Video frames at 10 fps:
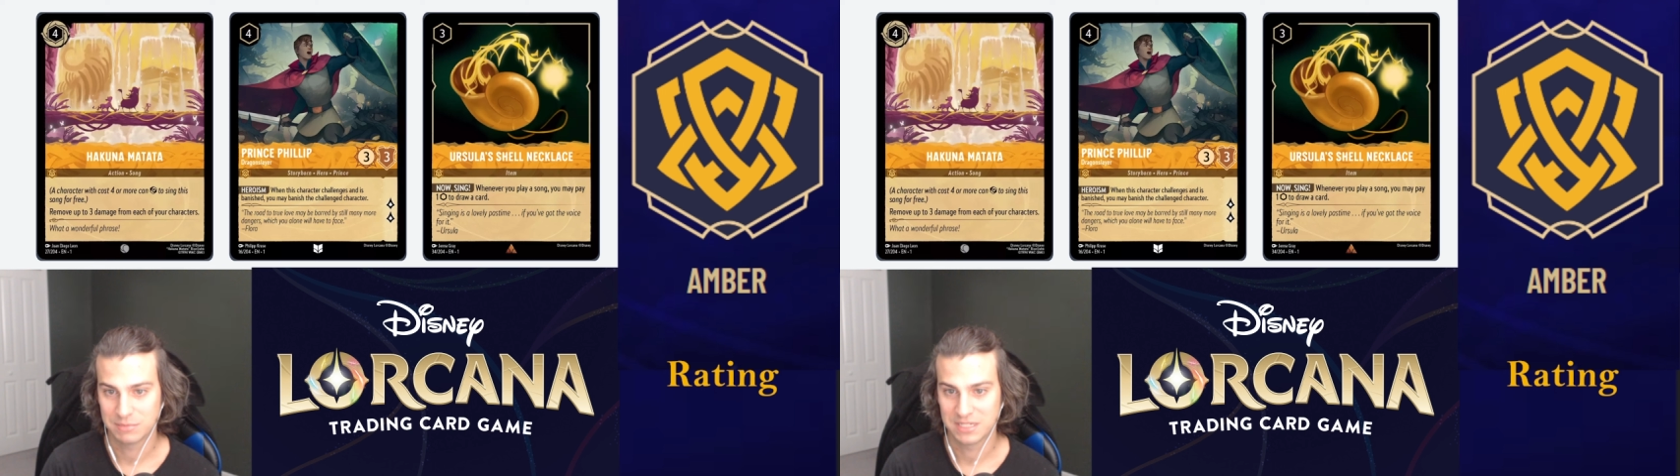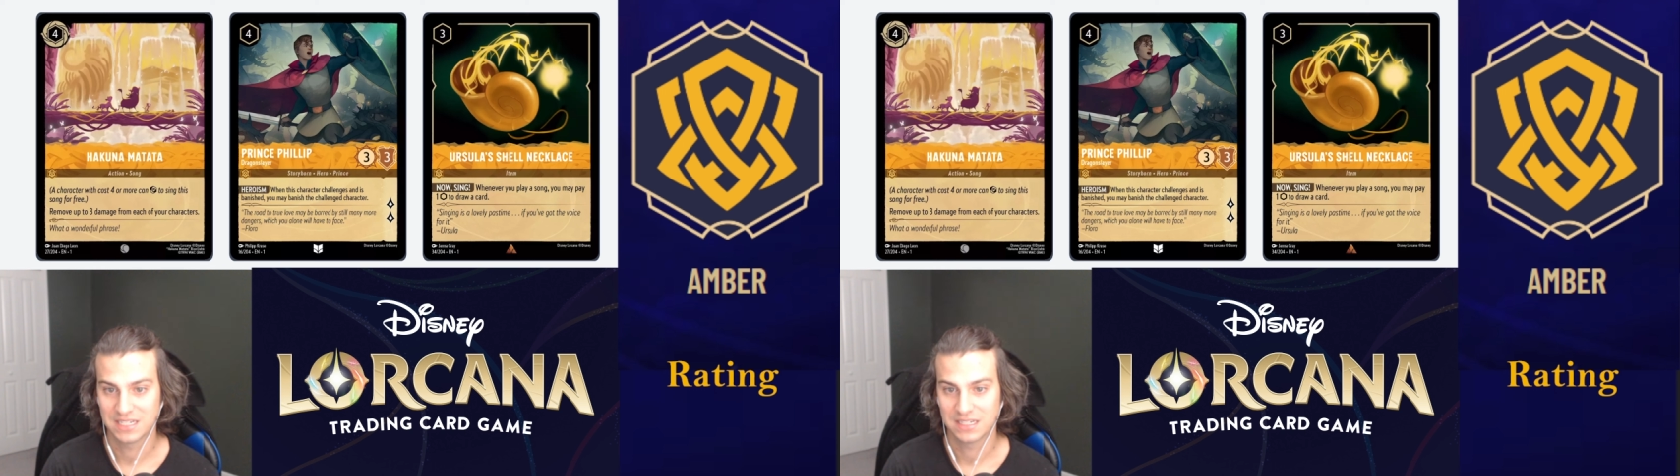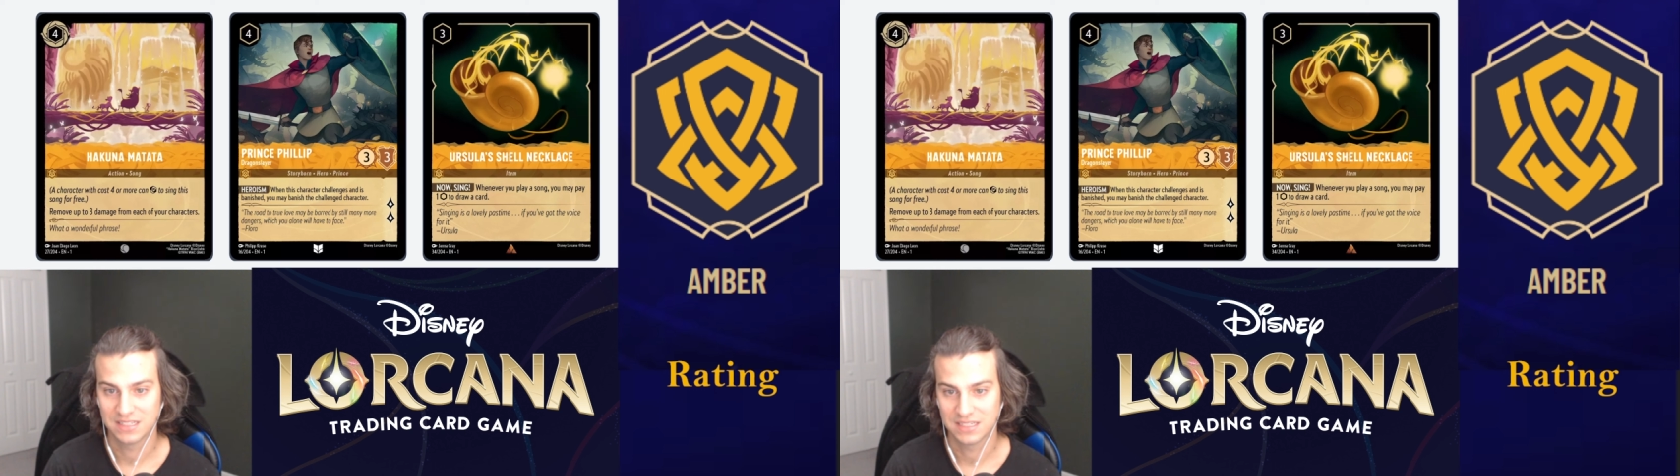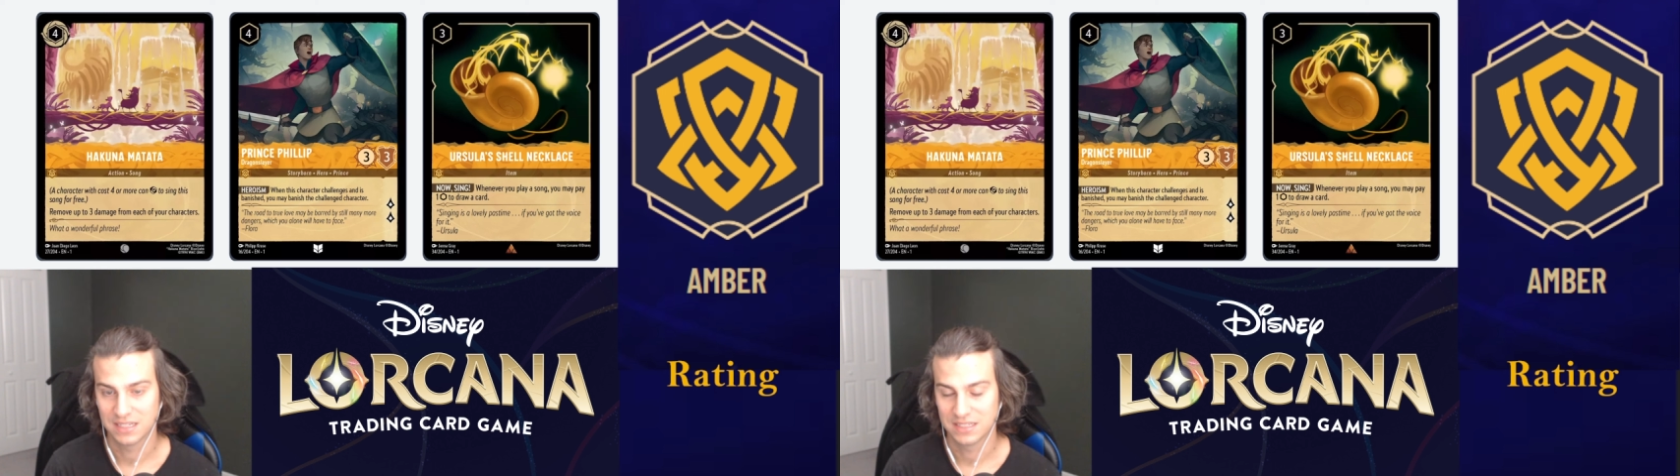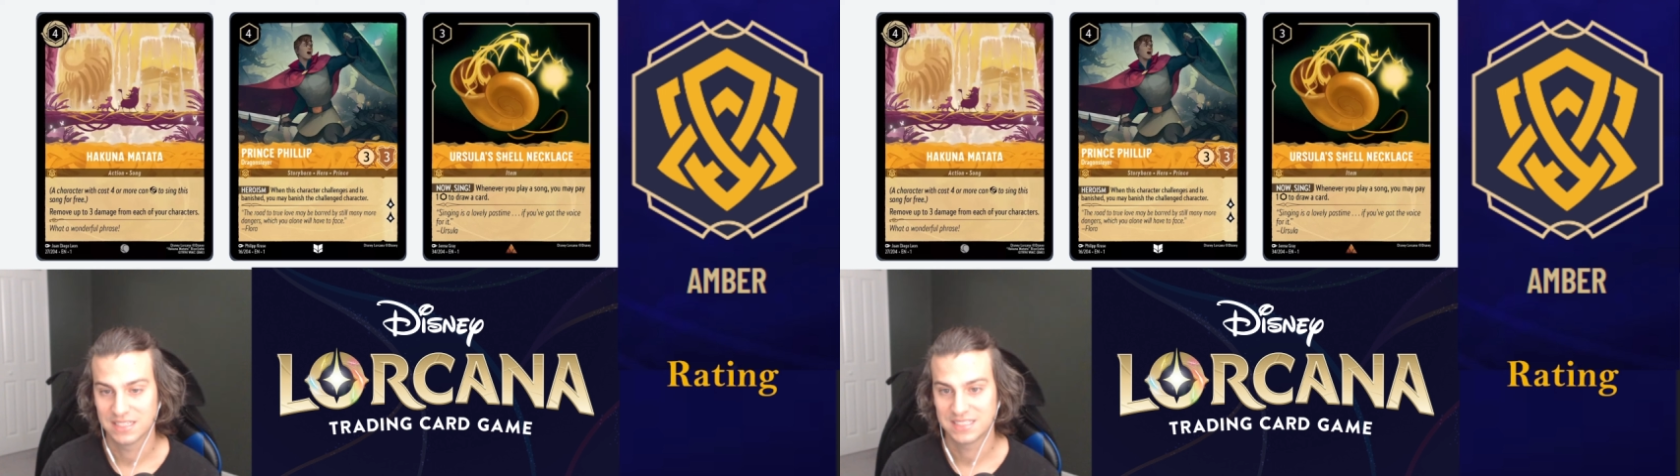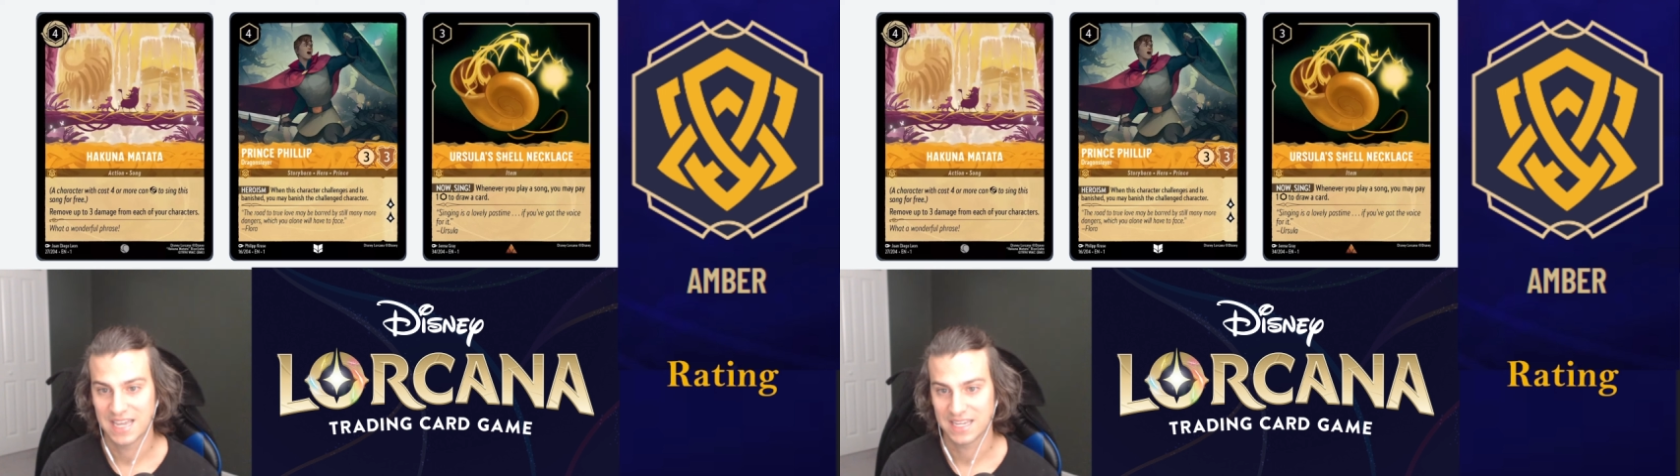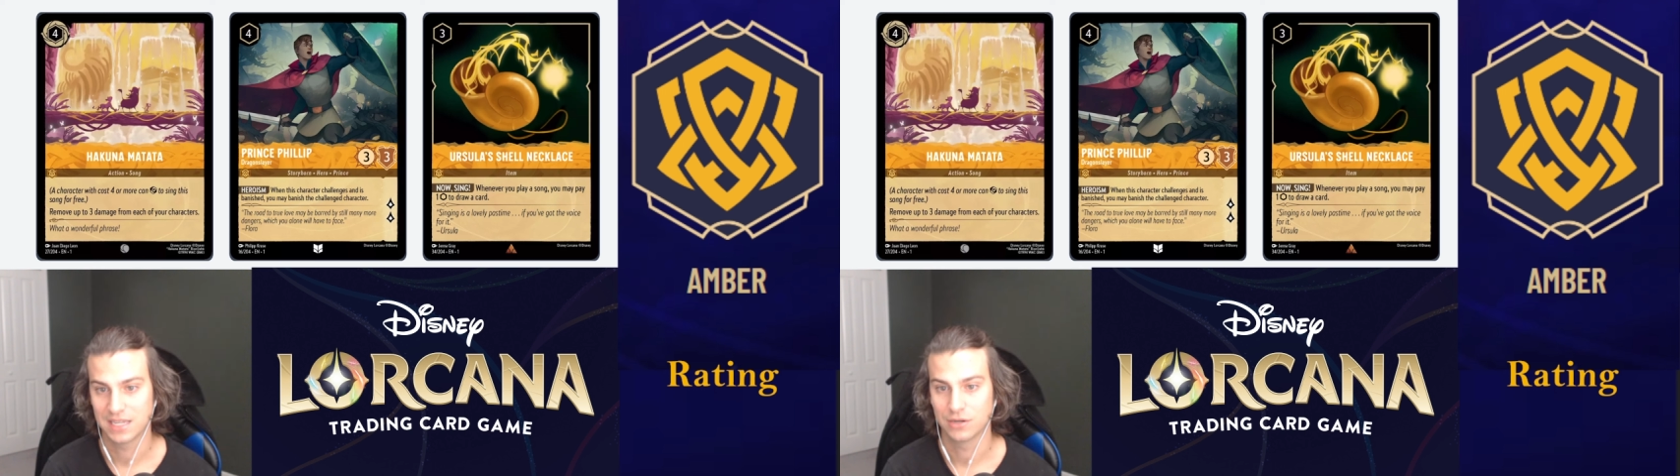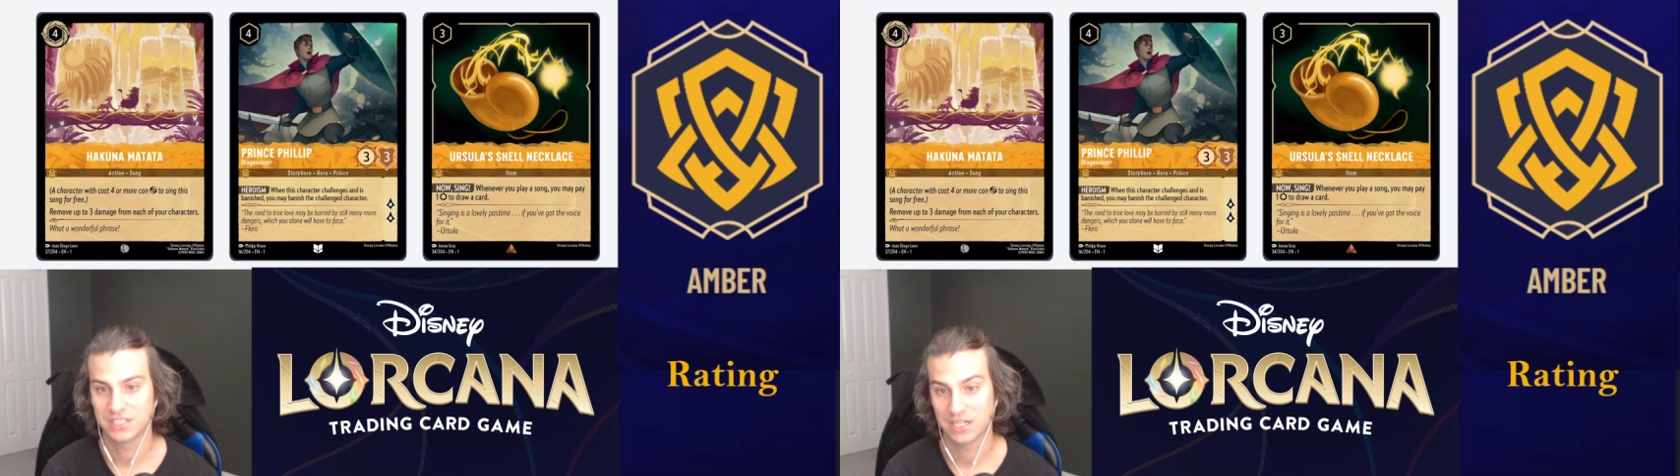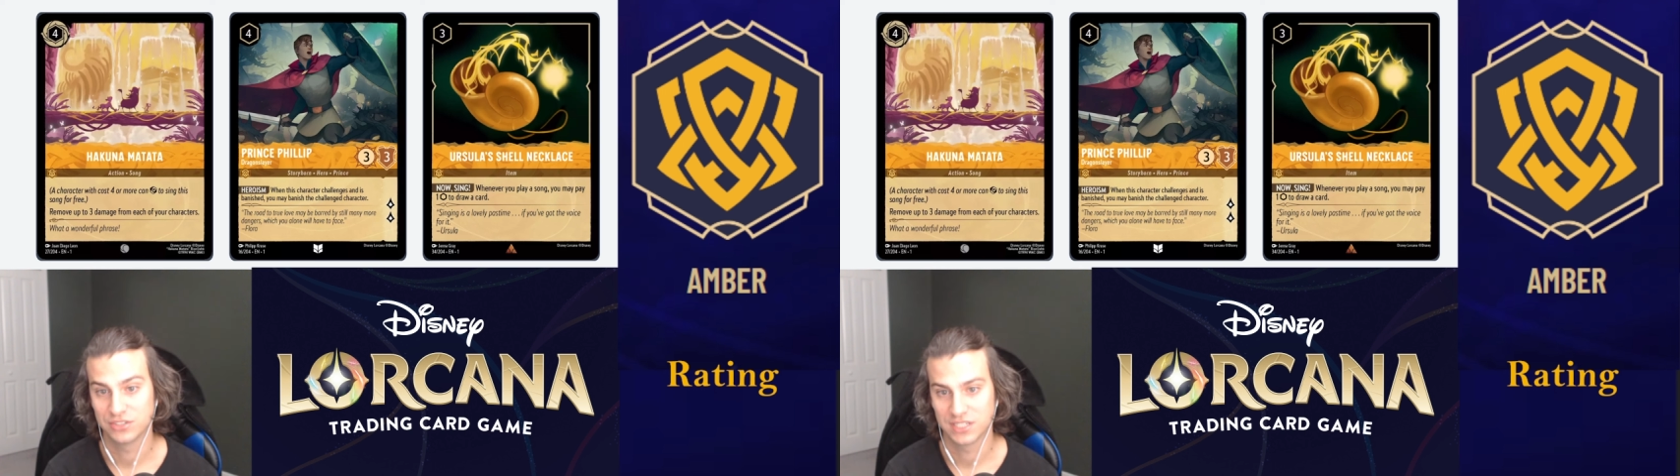be attacking or challenging